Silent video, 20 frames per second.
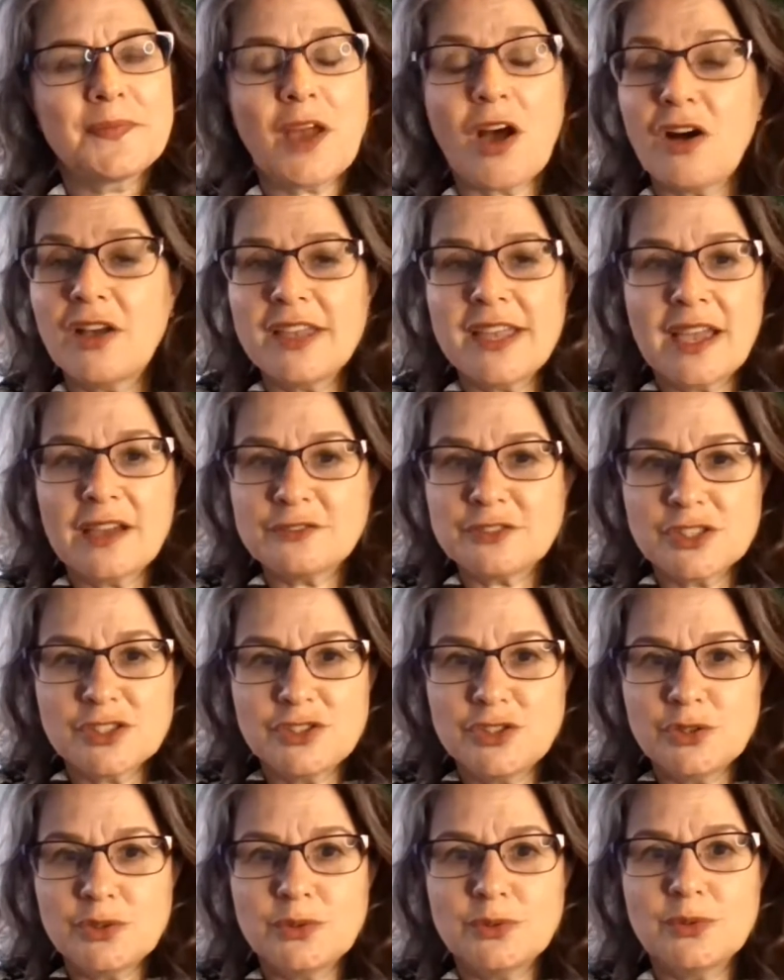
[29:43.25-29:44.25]
All you have to
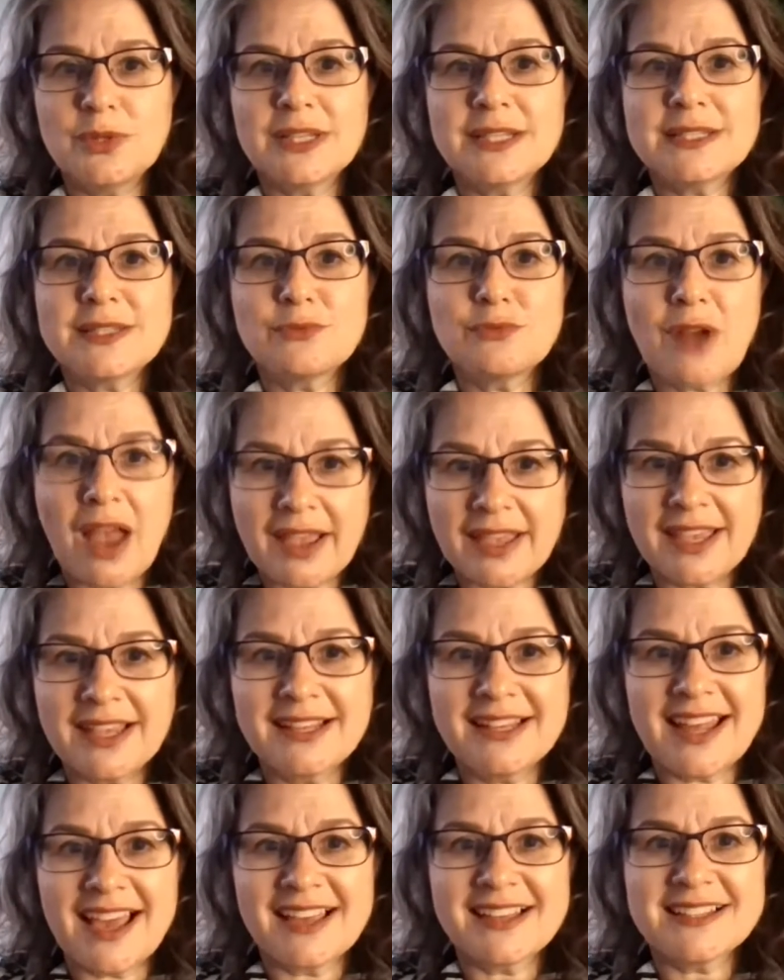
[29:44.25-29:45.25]
do is
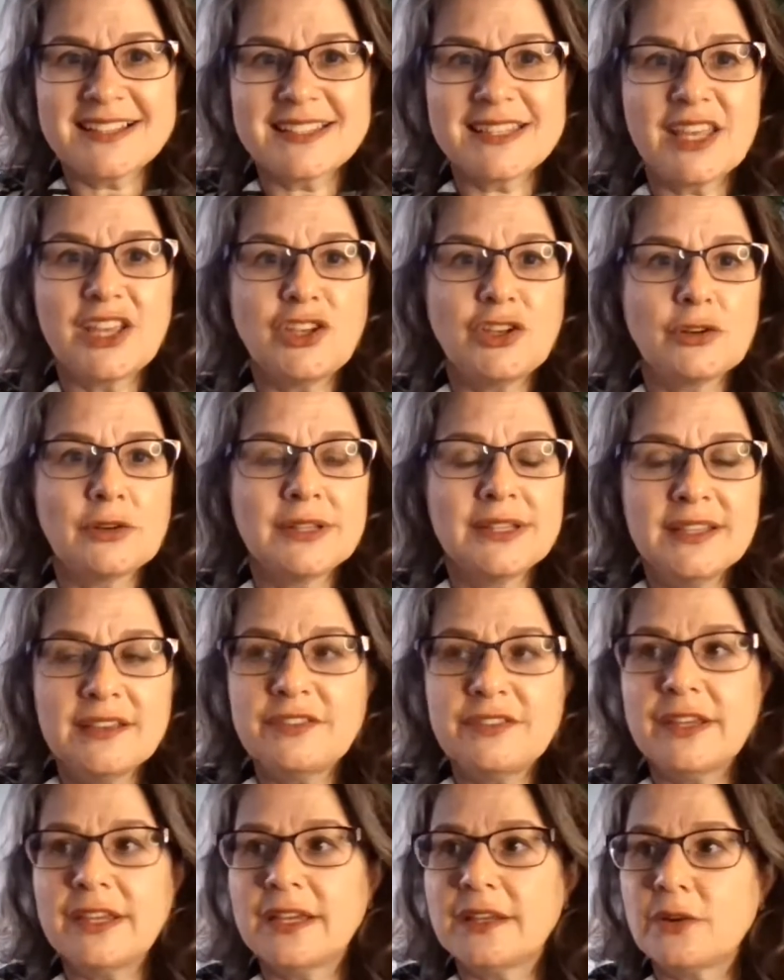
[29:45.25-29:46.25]
recognize that you're
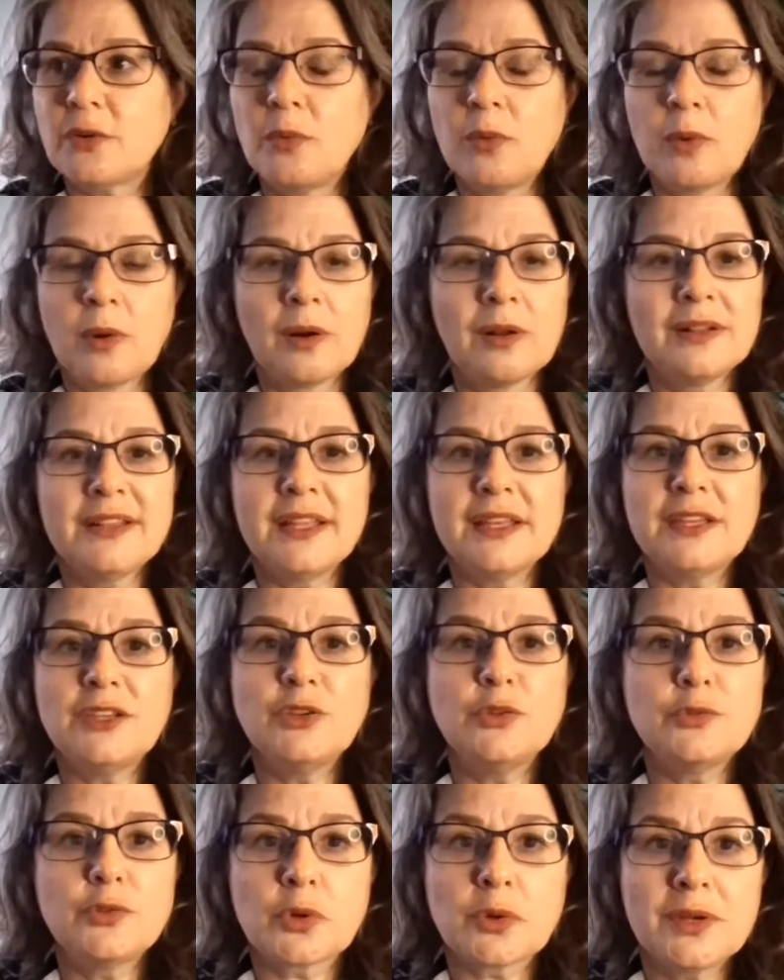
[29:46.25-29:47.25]
living in a world that
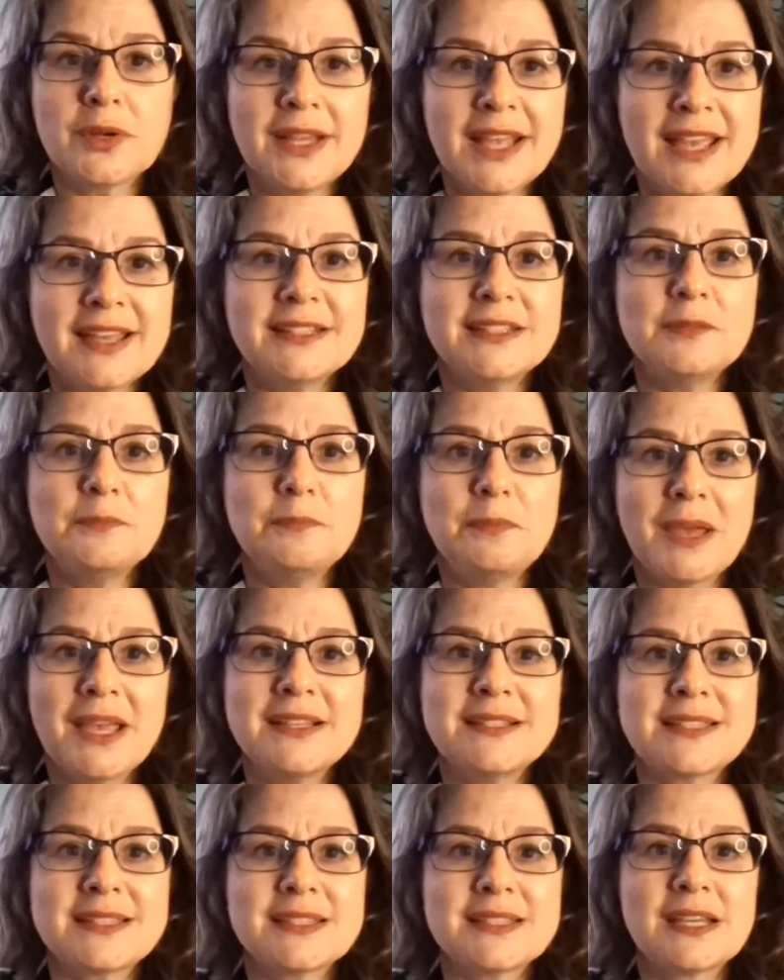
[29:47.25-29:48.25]
you've created
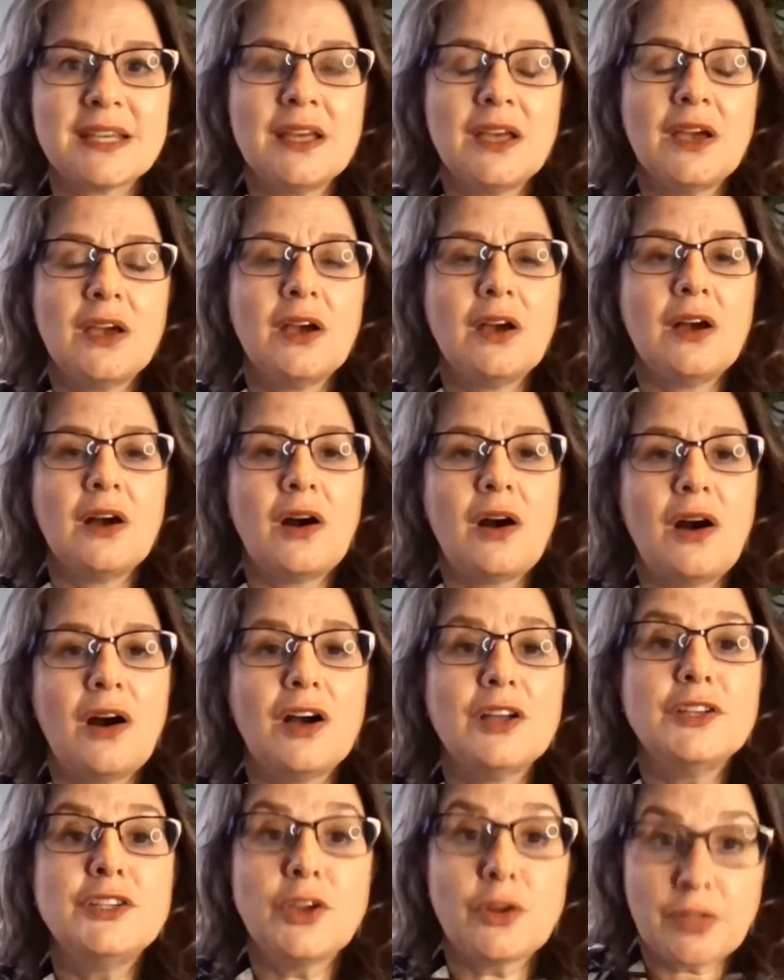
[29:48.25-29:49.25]
based
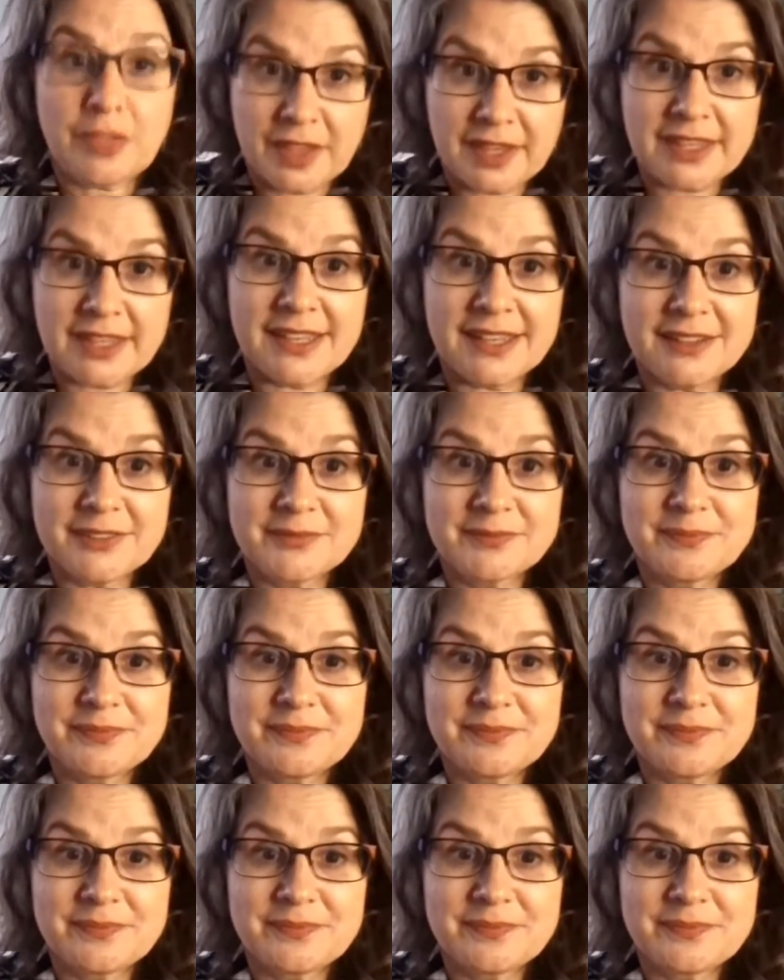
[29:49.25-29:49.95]
on your thinking.